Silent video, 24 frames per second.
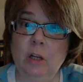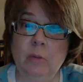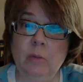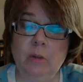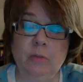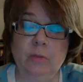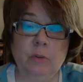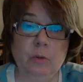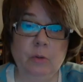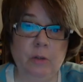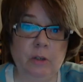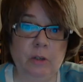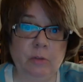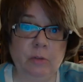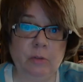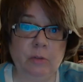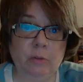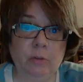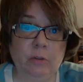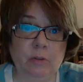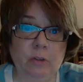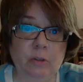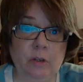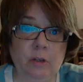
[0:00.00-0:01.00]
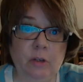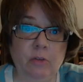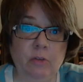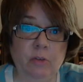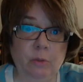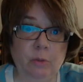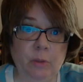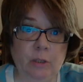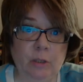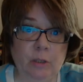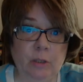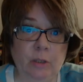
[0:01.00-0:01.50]
if you're interested in
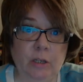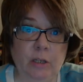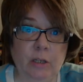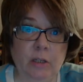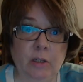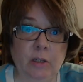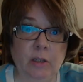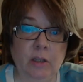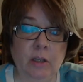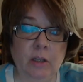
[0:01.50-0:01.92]
joining,